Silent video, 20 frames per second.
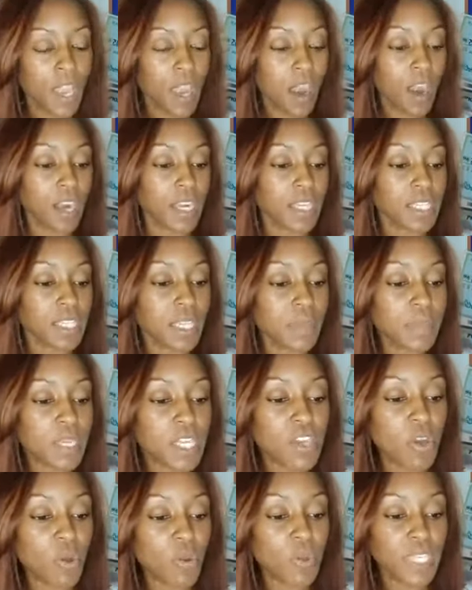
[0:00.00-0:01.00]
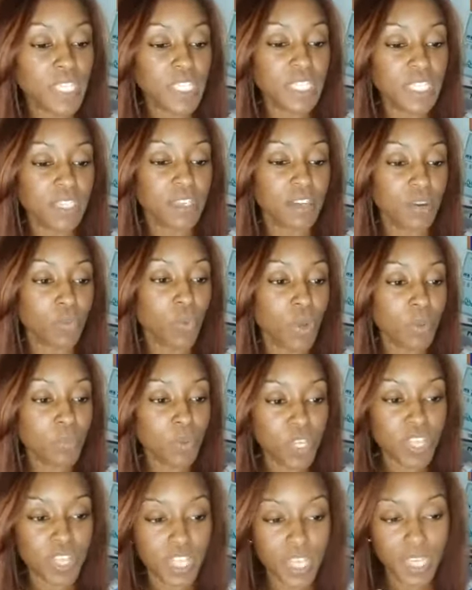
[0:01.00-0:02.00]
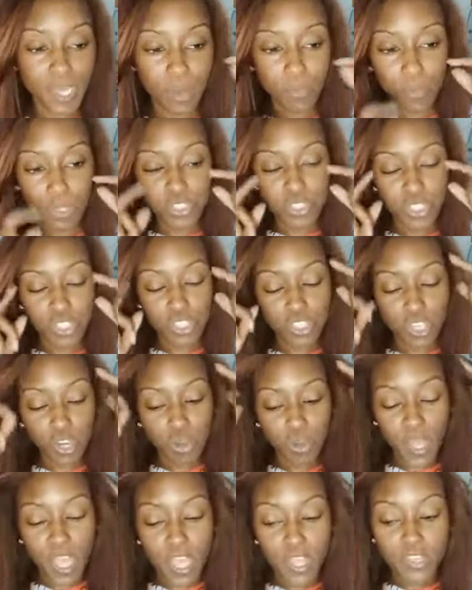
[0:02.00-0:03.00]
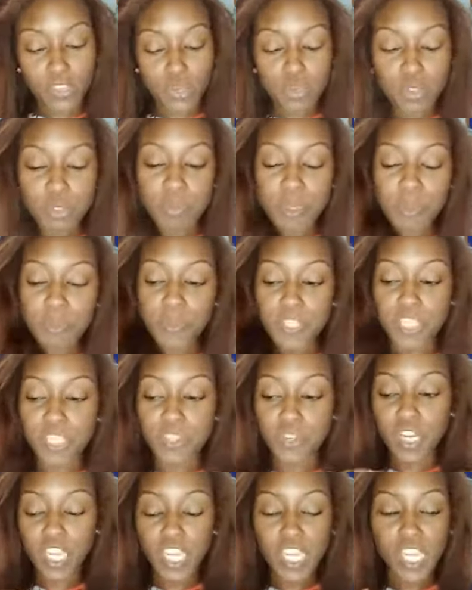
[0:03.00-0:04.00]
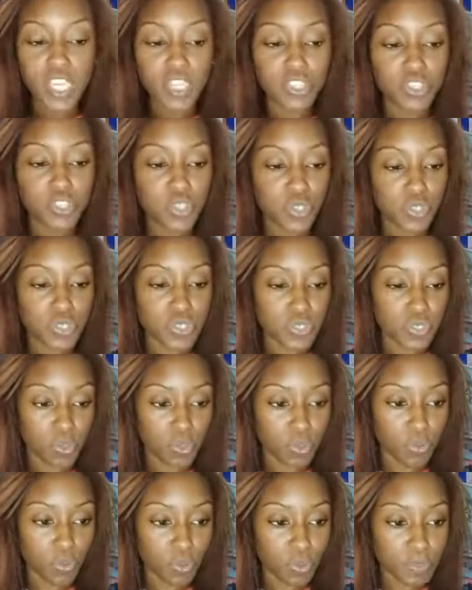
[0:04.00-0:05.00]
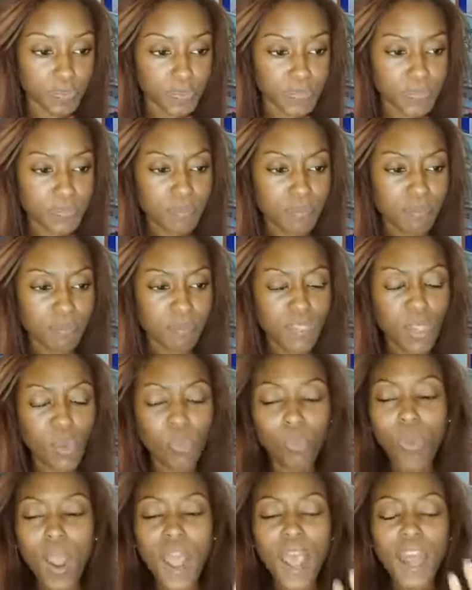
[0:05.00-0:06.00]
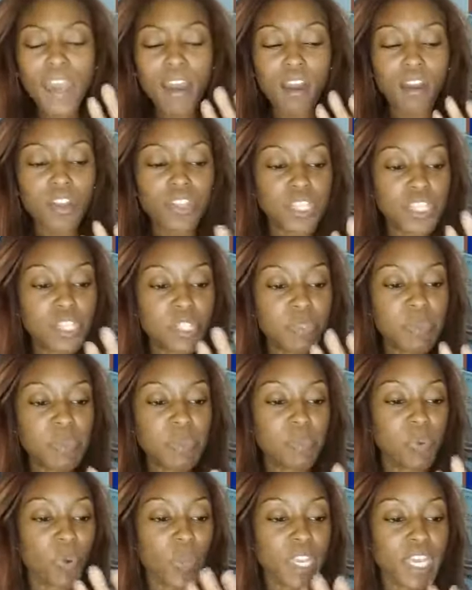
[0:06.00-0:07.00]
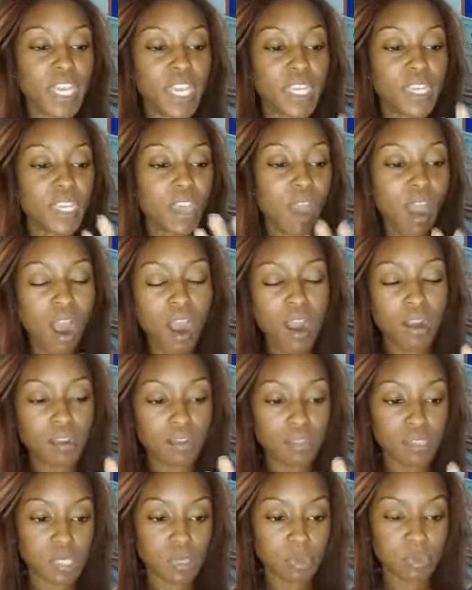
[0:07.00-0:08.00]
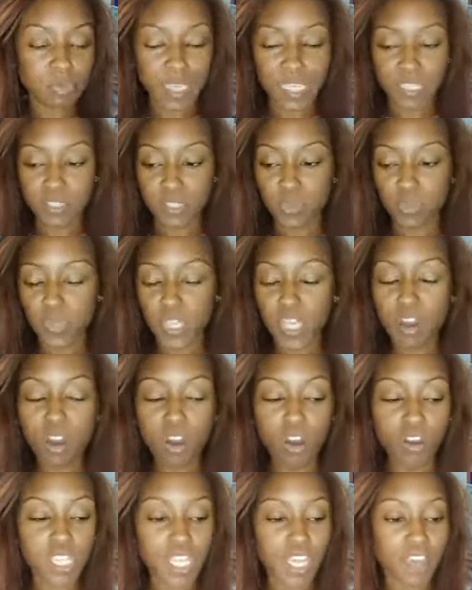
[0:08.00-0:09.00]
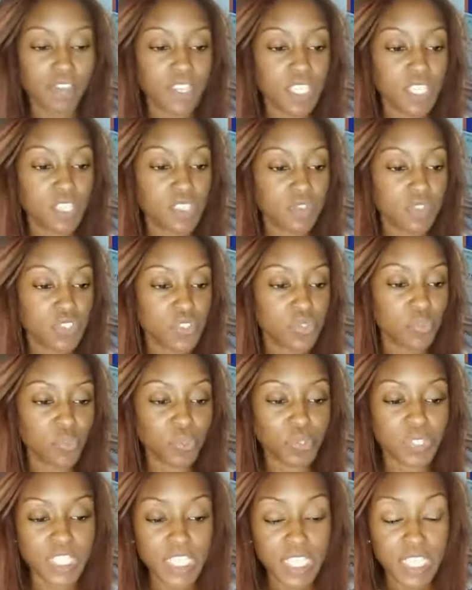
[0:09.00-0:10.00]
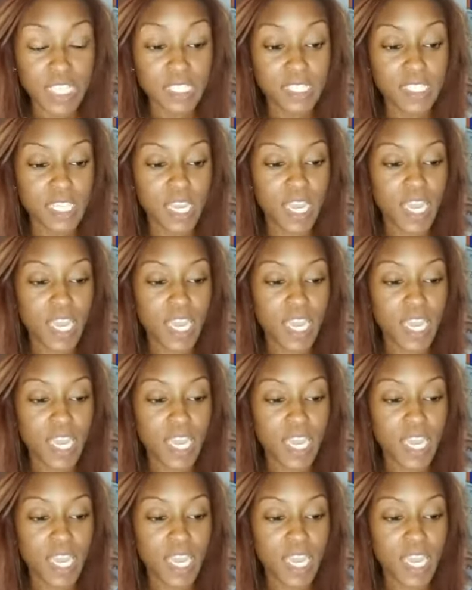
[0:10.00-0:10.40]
All right, let me go in here. One more thing I want you to know those people that are in your circle, why are these people in our space? We all have individual needs.